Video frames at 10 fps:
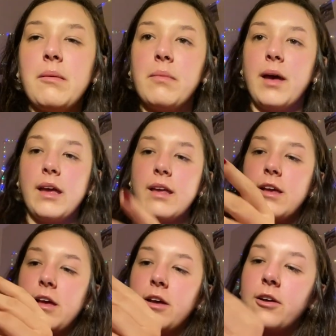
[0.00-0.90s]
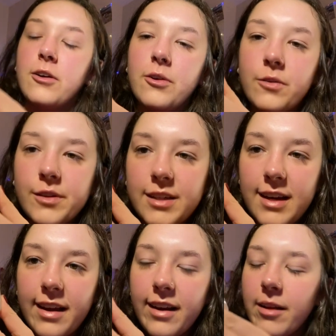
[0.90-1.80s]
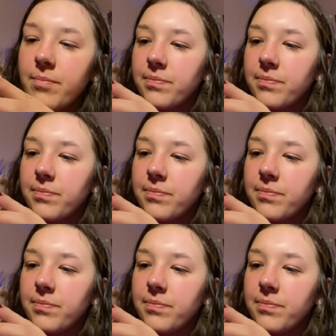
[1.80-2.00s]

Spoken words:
my Ordinary.